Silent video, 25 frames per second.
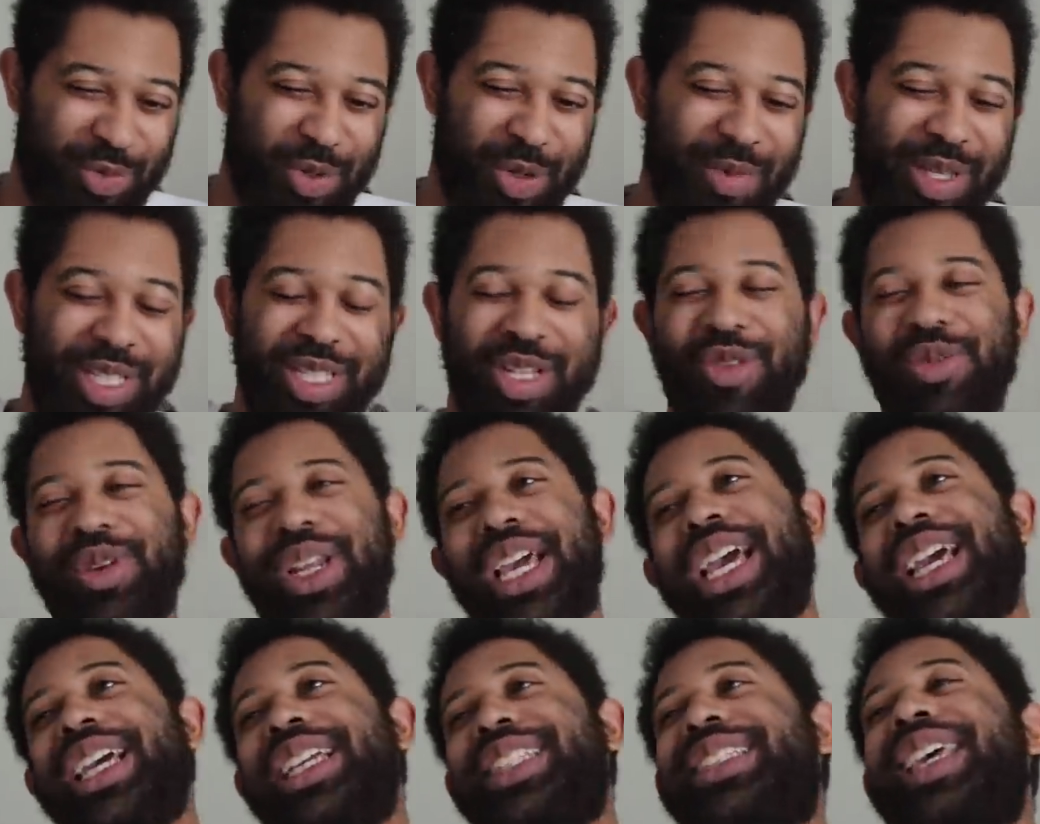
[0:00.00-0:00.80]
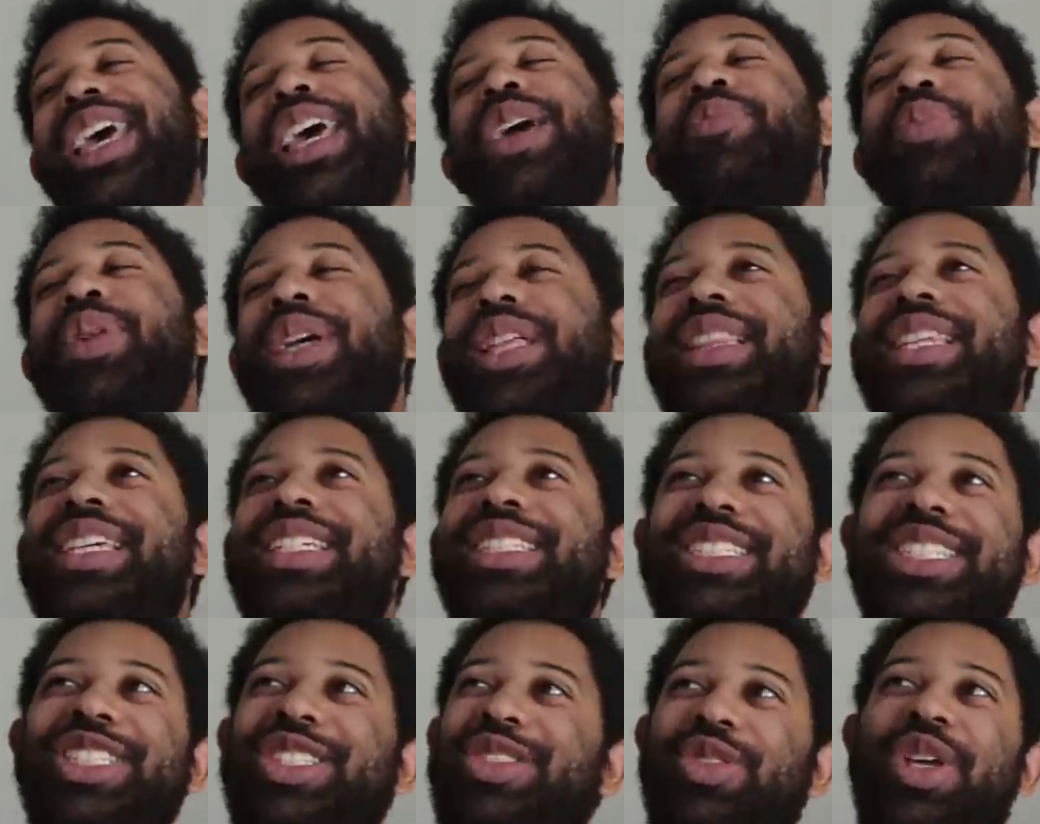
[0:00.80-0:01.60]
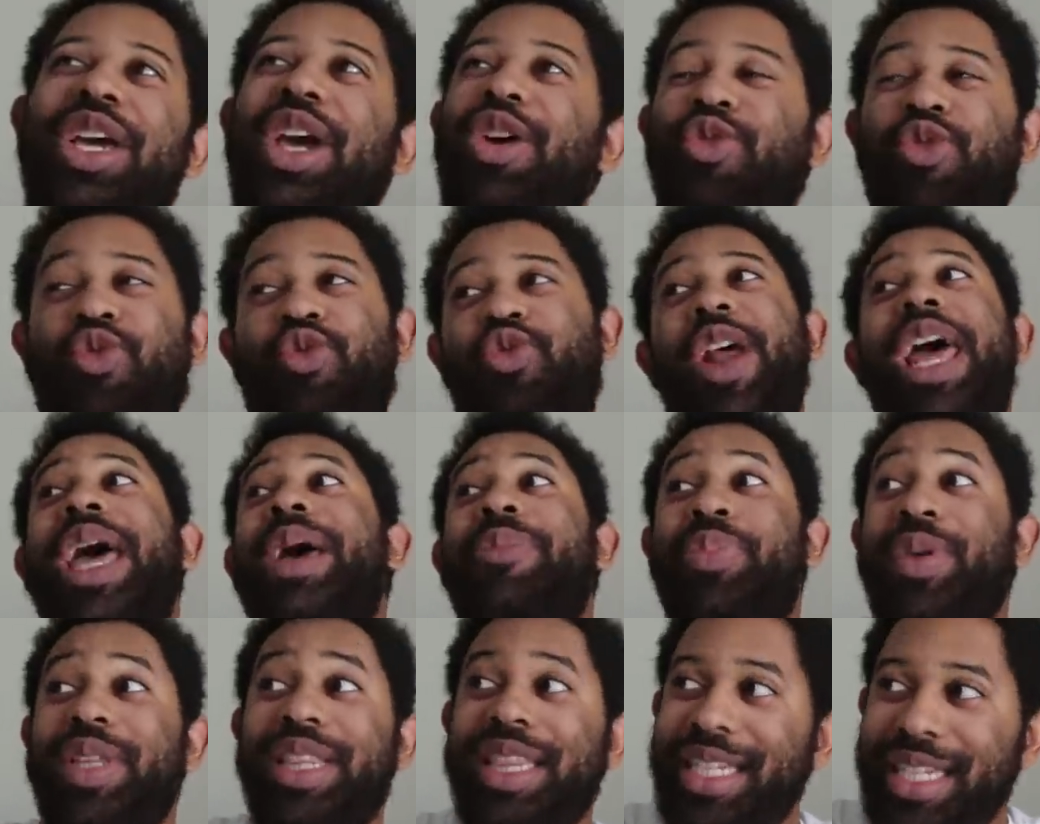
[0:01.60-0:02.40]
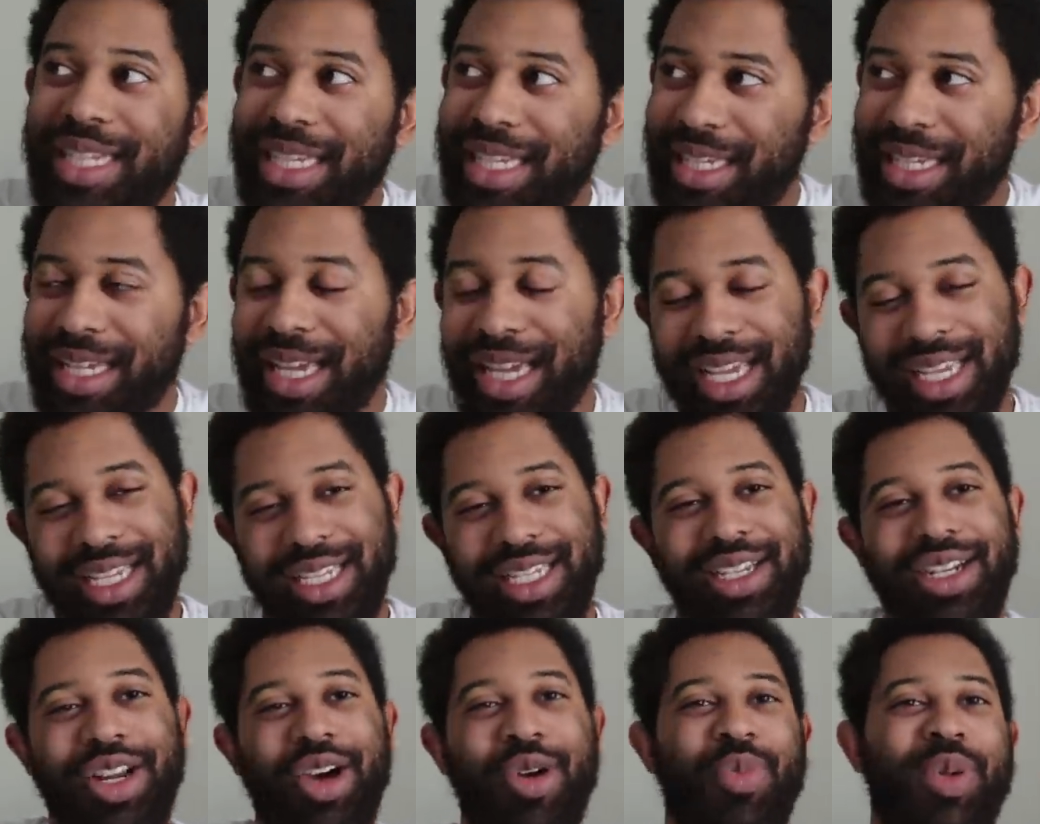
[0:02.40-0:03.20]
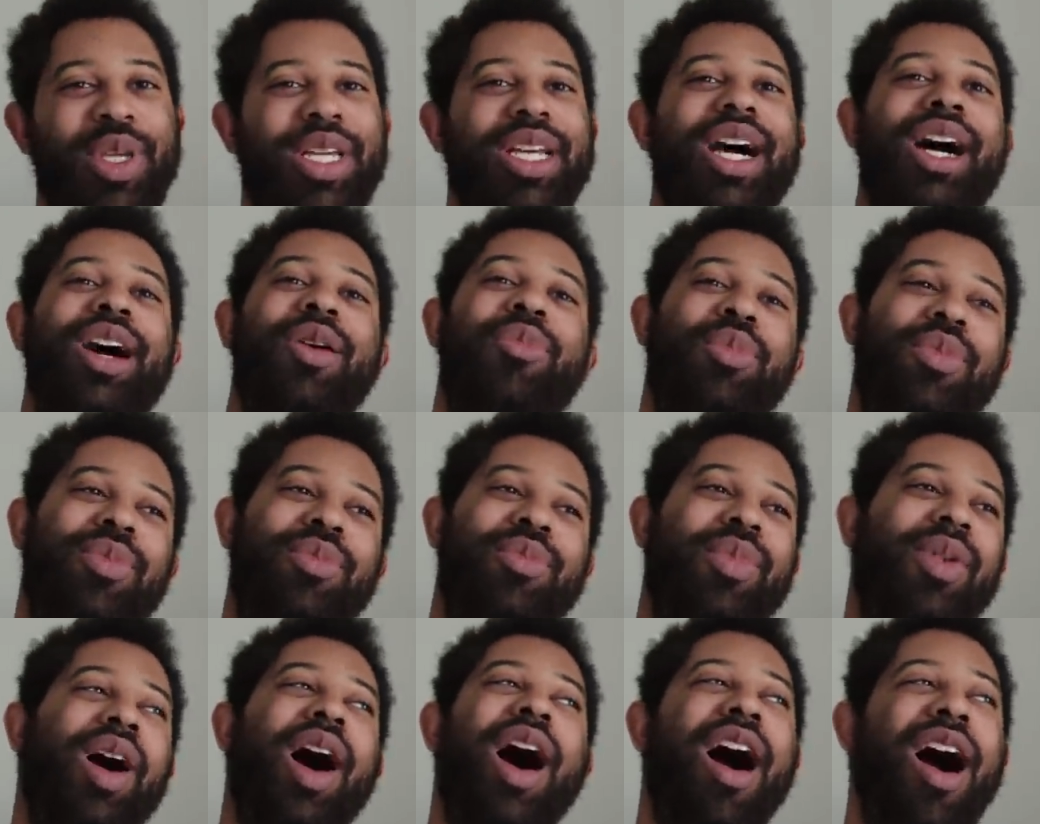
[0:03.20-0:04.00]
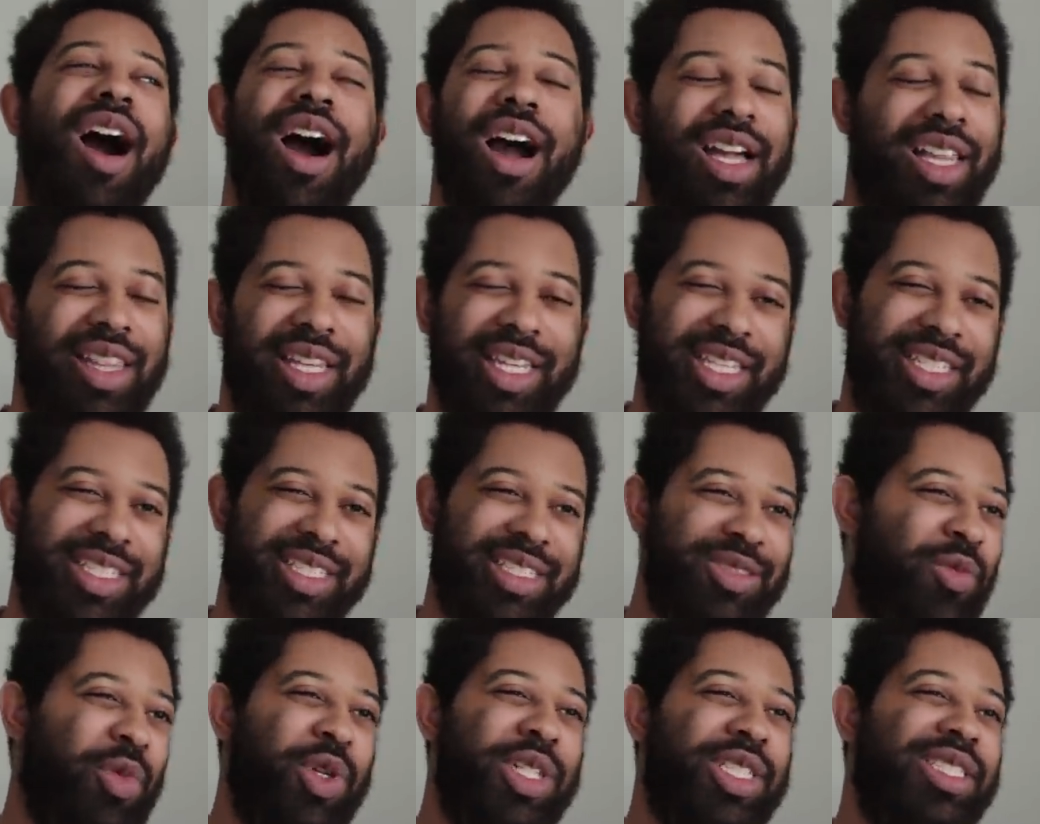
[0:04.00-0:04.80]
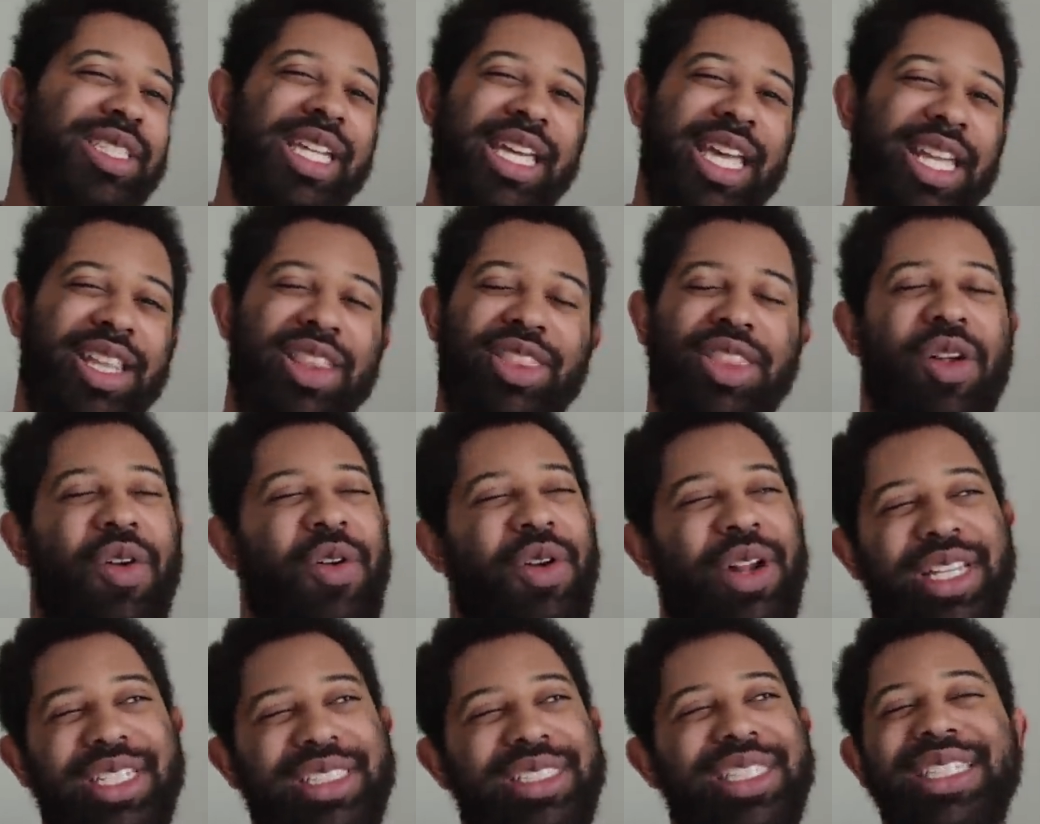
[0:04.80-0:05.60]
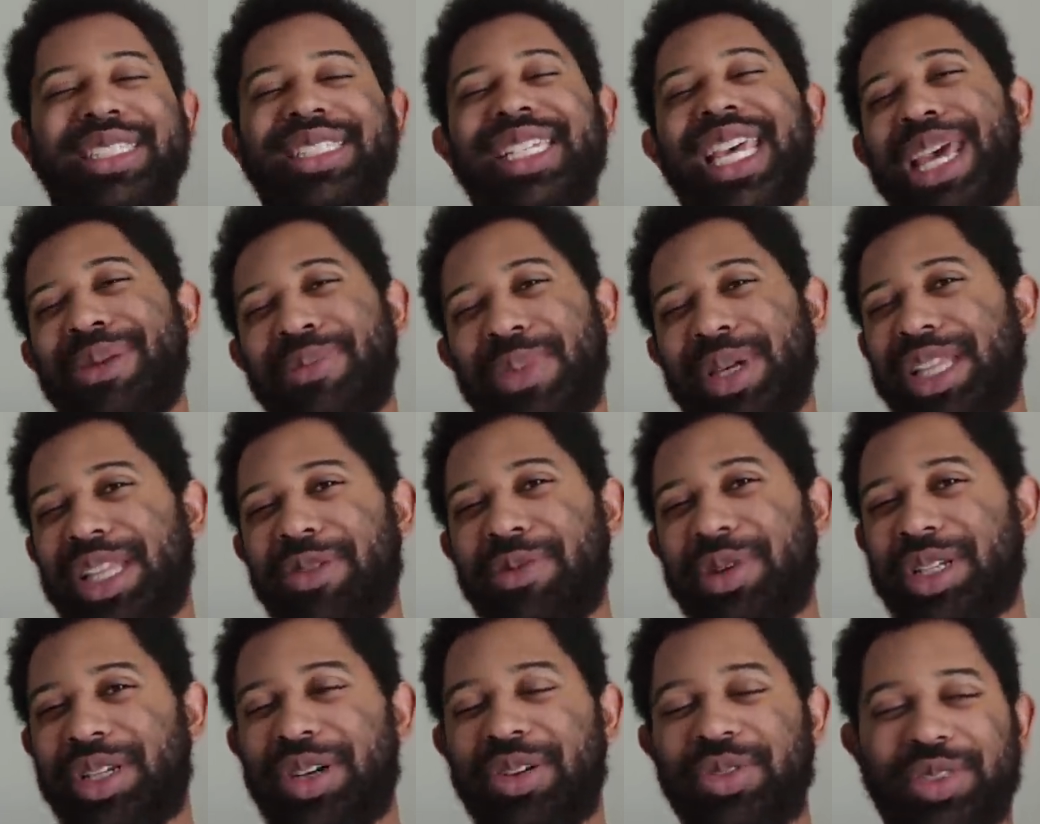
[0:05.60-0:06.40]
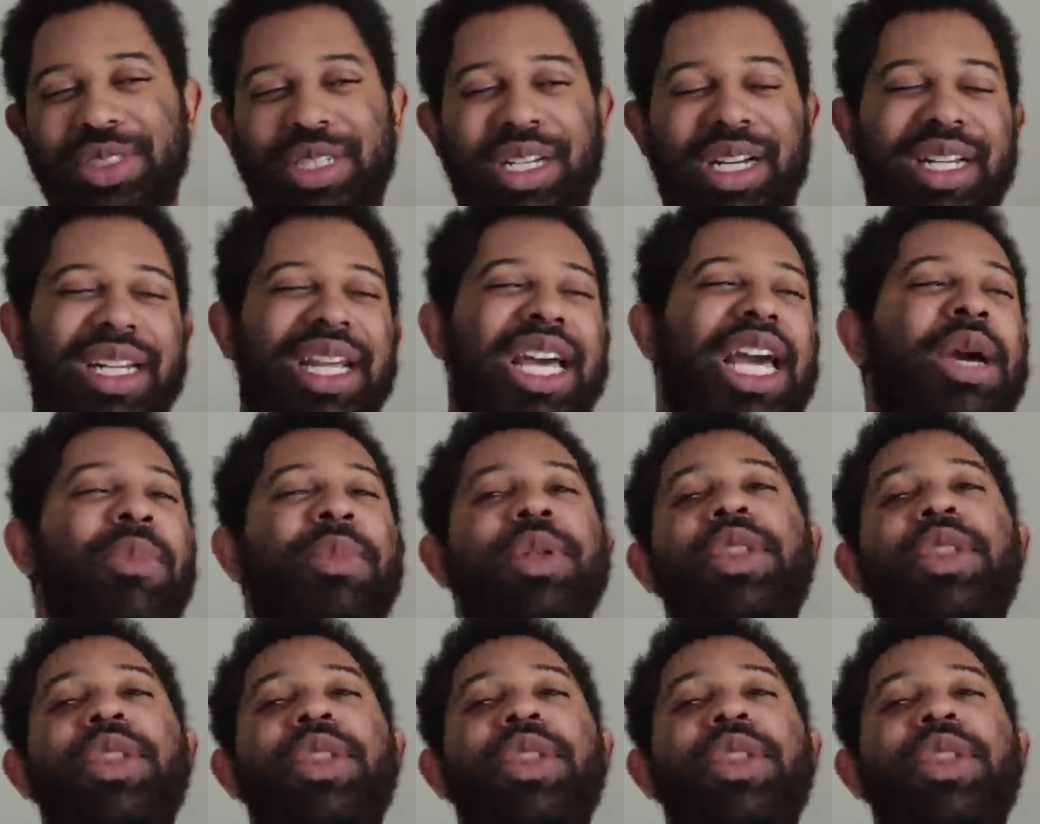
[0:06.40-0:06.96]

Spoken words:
Women don't typically just rapidly, you know, become ugly just once they hit 30. It's not typically what goes on.